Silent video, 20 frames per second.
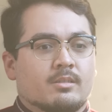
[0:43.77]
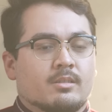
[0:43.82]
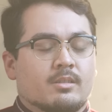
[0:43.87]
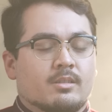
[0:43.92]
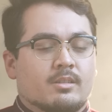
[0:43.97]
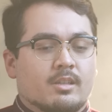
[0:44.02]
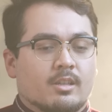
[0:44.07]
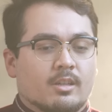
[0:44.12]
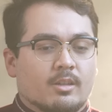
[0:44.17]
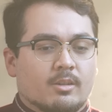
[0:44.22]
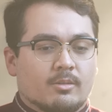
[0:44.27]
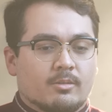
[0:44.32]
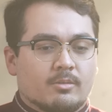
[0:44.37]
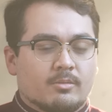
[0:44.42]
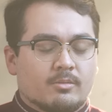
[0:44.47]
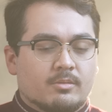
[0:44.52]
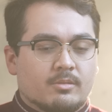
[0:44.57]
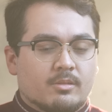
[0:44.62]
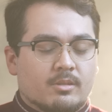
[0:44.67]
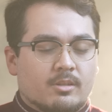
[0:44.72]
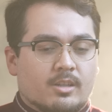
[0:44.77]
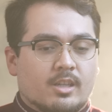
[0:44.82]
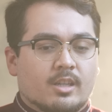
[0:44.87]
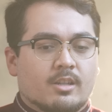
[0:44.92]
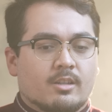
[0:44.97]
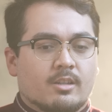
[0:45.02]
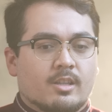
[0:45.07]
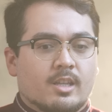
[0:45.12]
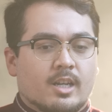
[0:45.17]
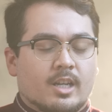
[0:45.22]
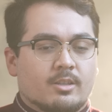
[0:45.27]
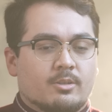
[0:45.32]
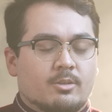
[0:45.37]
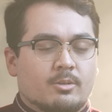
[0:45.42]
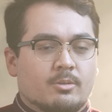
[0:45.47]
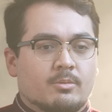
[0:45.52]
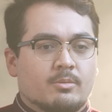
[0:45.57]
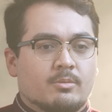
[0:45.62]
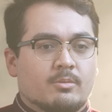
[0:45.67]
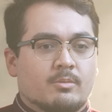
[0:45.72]
the zikr that I
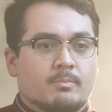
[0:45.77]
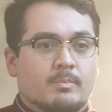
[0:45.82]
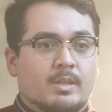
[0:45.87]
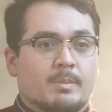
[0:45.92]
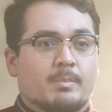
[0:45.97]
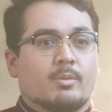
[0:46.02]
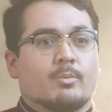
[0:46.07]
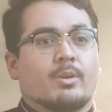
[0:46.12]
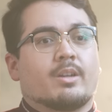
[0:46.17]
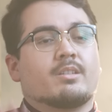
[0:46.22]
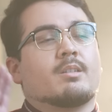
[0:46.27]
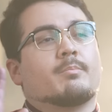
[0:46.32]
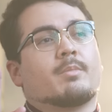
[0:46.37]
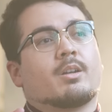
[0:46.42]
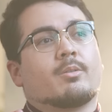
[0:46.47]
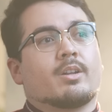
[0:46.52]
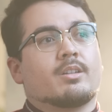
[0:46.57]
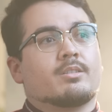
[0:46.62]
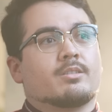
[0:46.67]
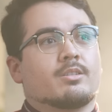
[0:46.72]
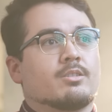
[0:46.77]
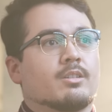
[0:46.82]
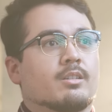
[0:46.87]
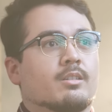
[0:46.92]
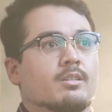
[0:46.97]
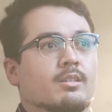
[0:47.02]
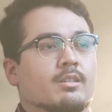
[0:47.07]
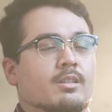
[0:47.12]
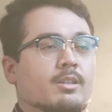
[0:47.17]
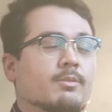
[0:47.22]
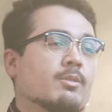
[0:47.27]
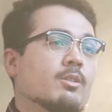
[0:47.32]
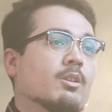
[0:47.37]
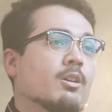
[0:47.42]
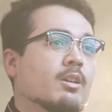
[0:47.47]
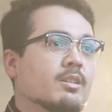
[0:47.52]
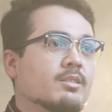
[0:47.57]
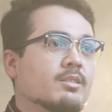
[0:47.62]
do may be raising my ranks in Jannah if Allah